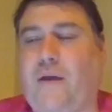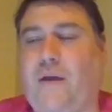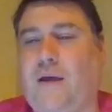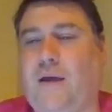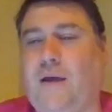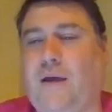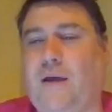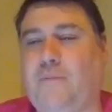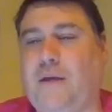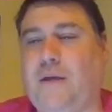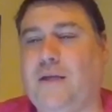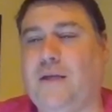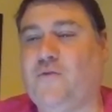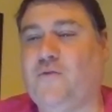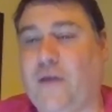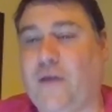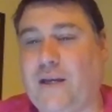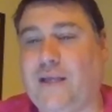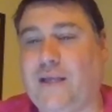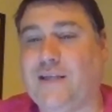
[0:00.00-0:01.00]
and be as
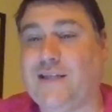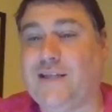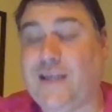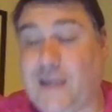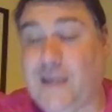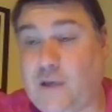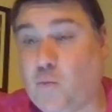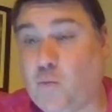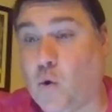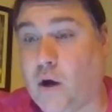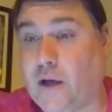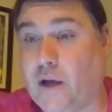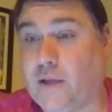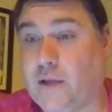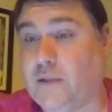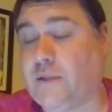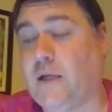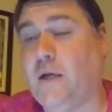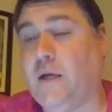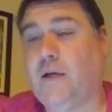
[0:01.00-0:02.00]
funny as he
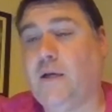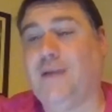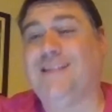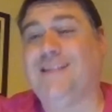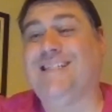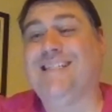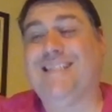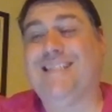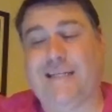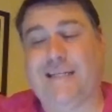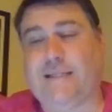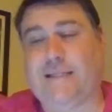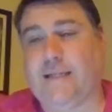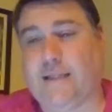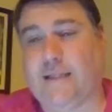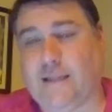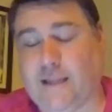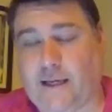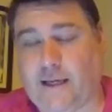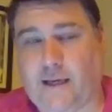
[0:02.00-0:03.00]
was
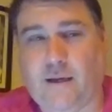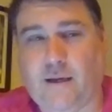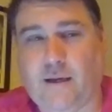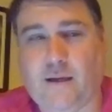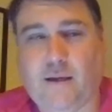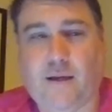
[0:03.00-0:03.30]
consistently.